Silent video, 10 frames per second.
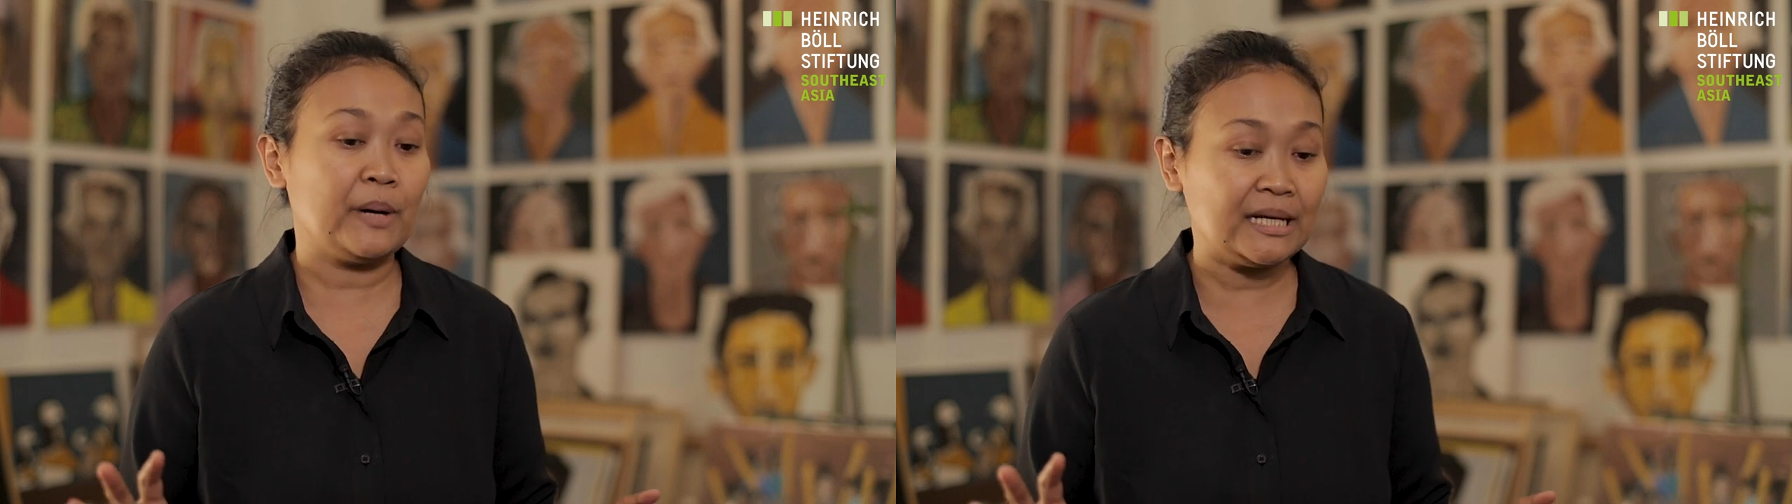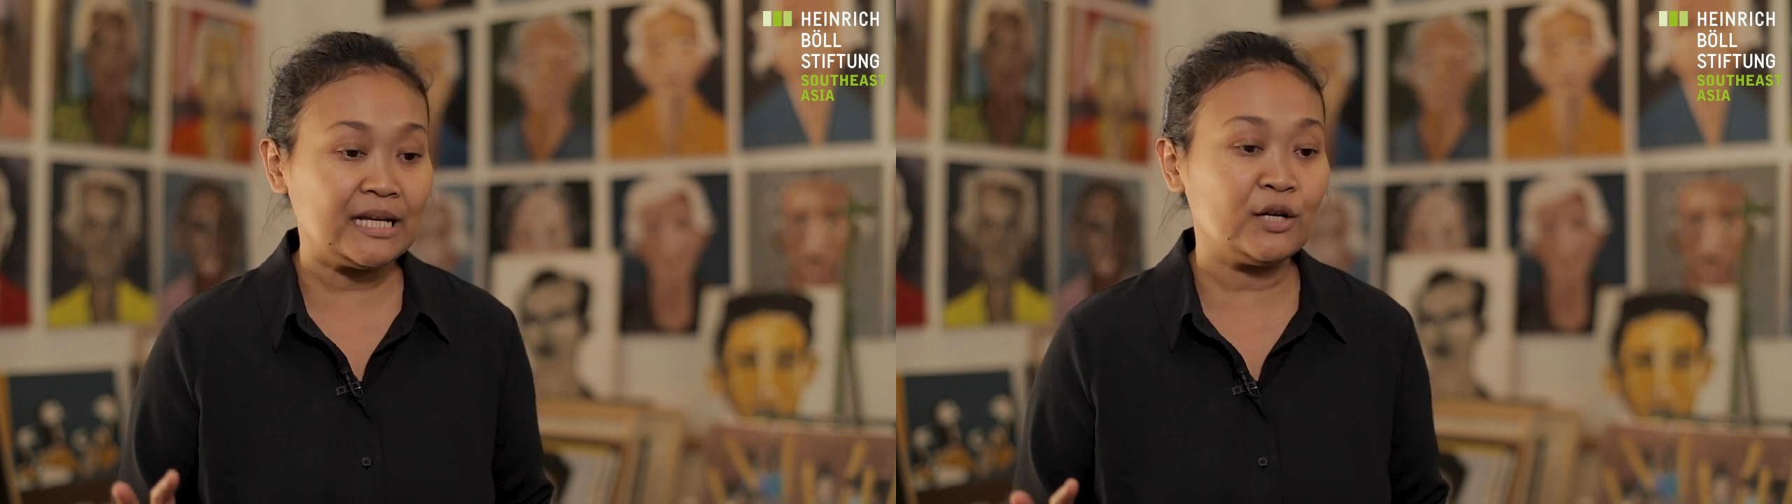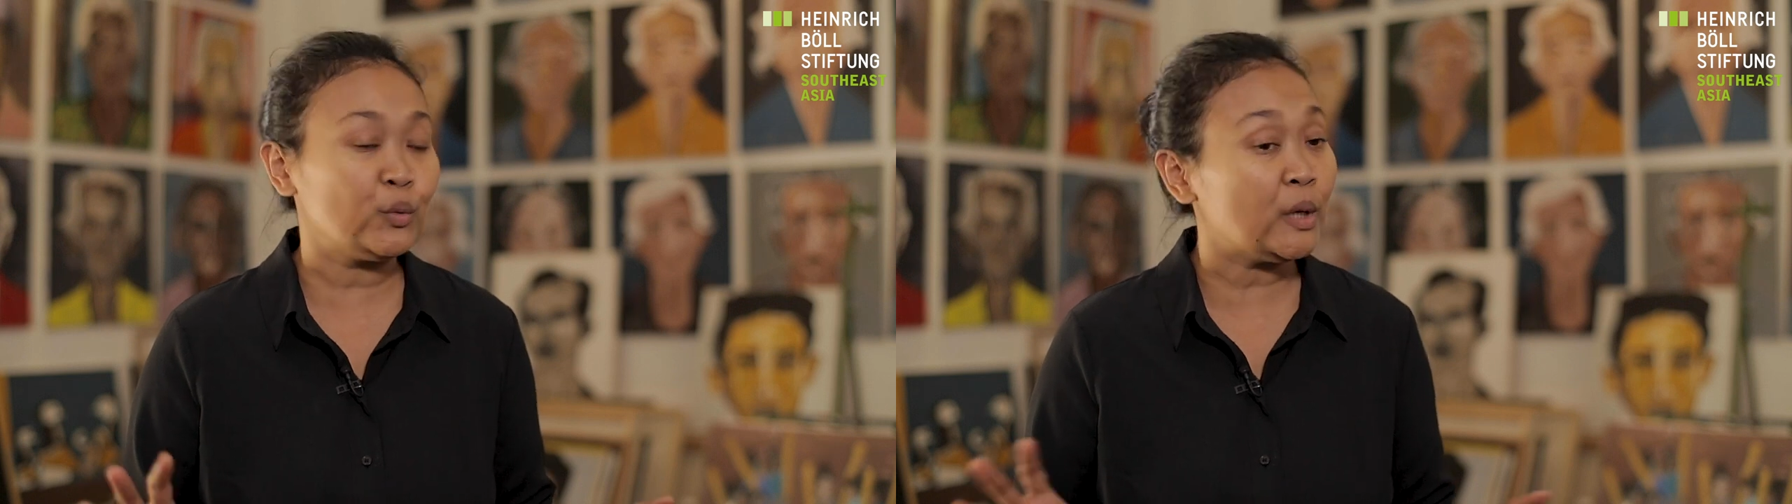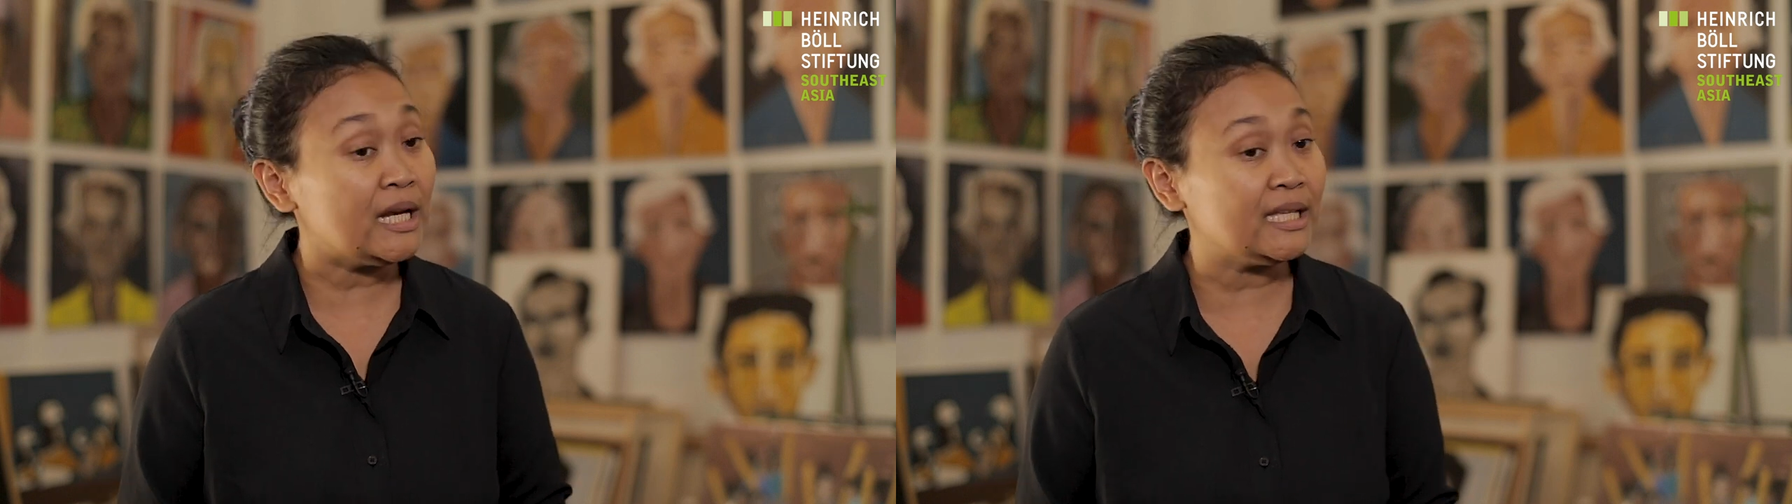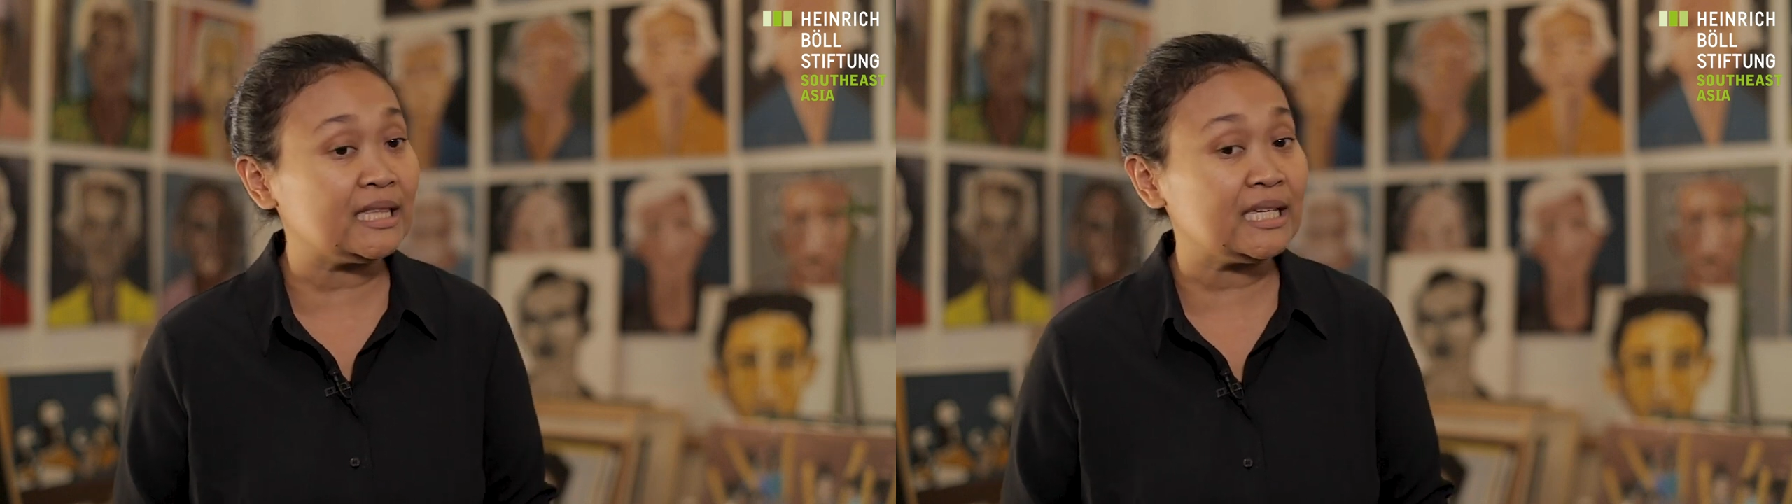But in
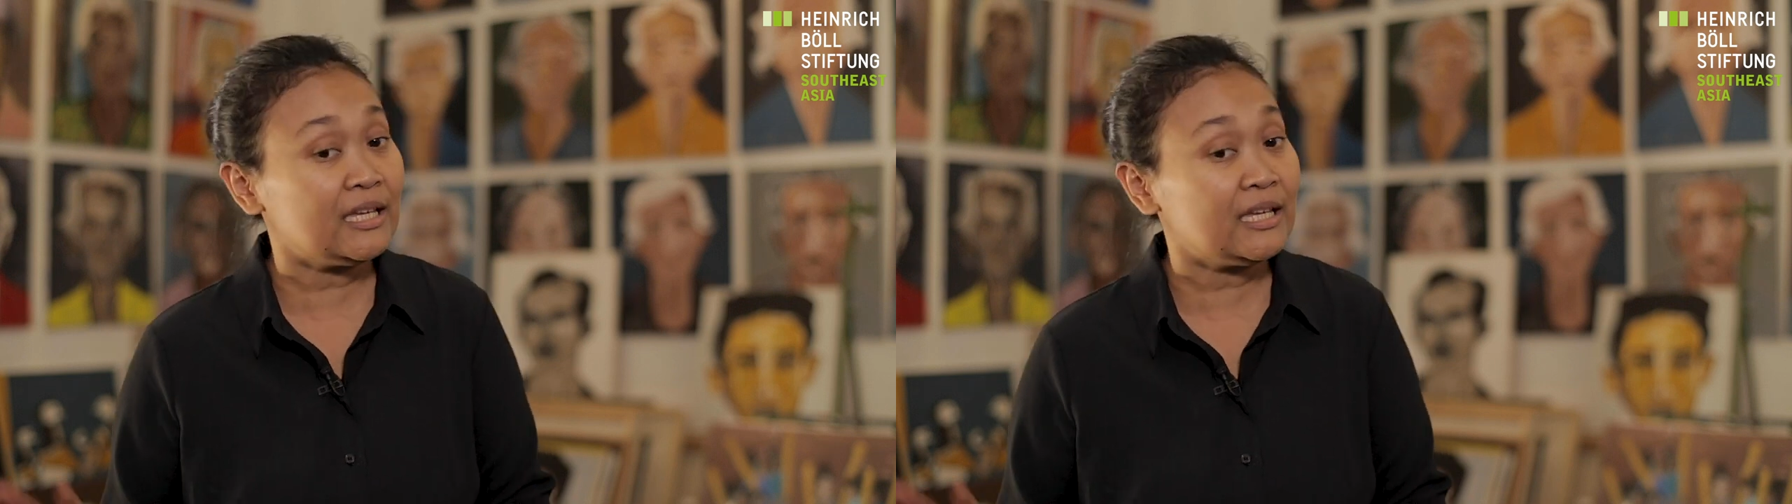reality,